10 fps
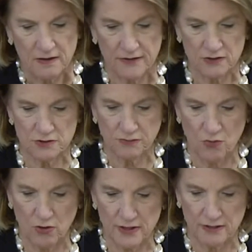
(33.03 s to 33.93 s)
Their
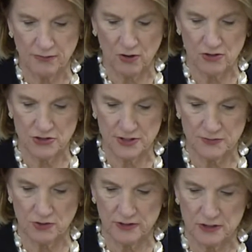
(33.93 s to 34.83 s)
support and partnership
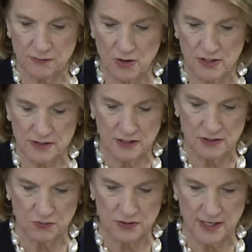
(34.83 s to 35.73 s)
during this
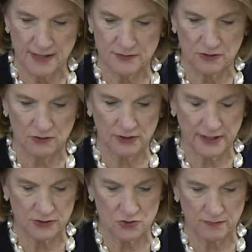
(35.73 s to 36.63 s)
process was absolutely
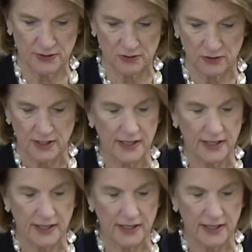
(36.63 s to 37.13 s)
instrumental